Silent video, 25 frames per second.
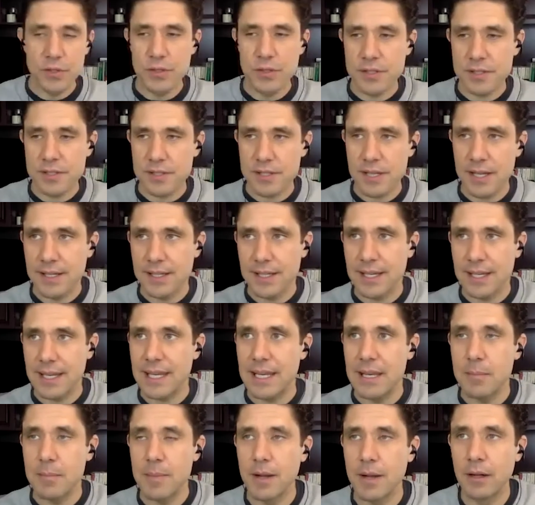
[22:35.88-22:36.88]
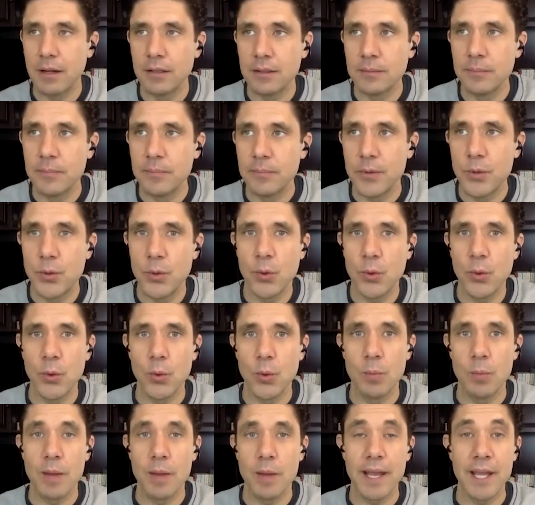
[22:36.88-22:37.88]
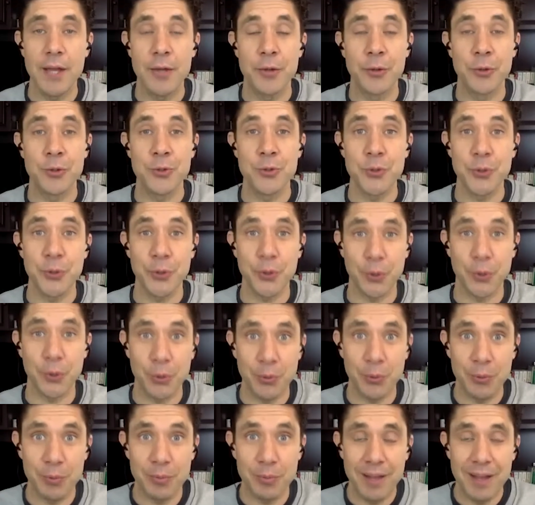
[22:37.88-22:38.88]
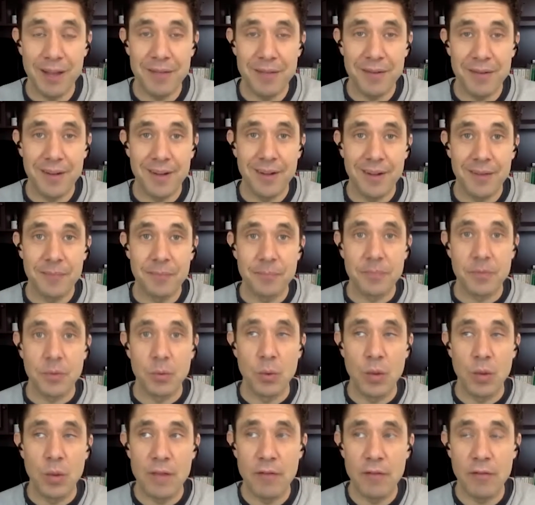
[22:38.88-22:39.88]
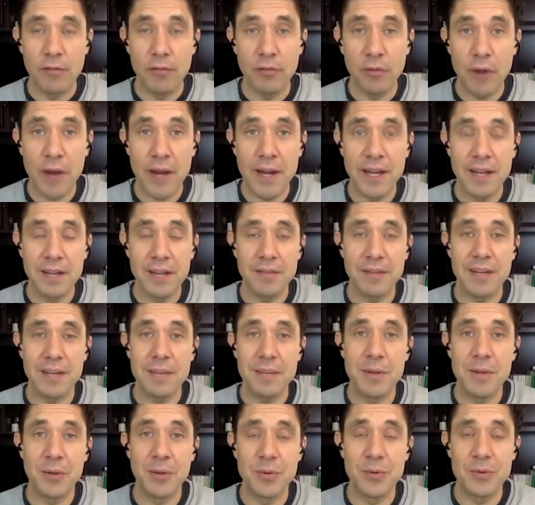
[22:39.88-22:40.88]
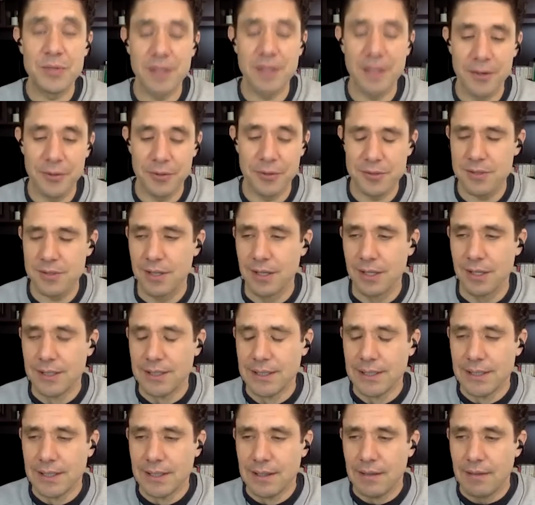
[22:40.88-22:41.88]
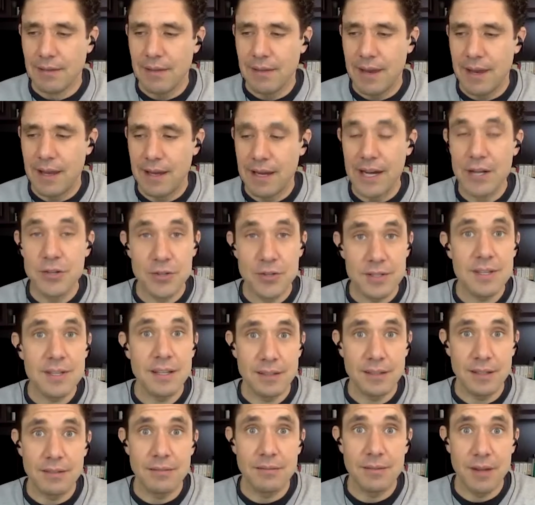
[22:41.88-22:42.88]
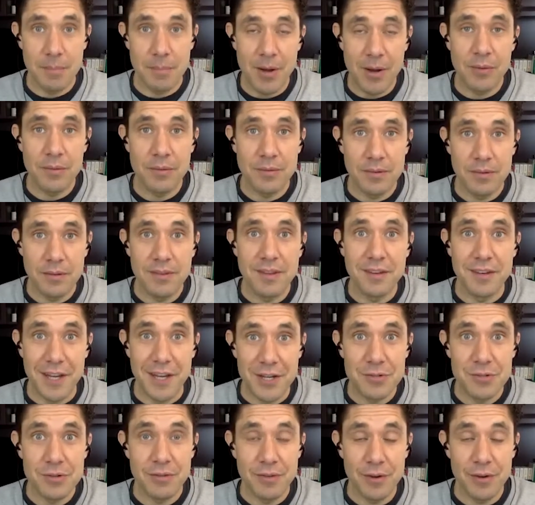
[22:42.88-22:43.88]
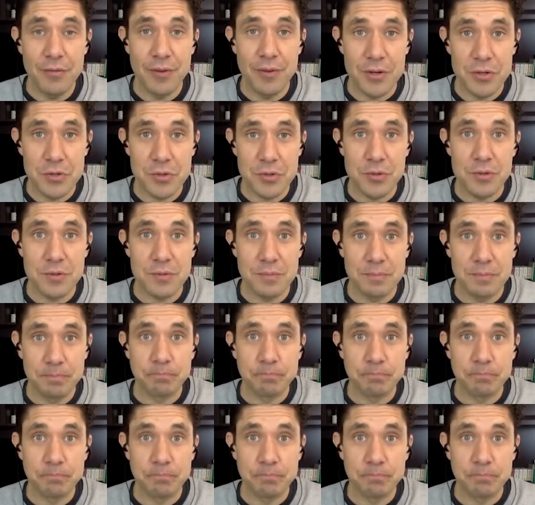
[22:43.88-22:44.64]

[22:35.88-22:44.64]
just sent an email to my inner circle group. I've uh, we have a variety of email newsletters, and I just sent it about the danger of air fresheners.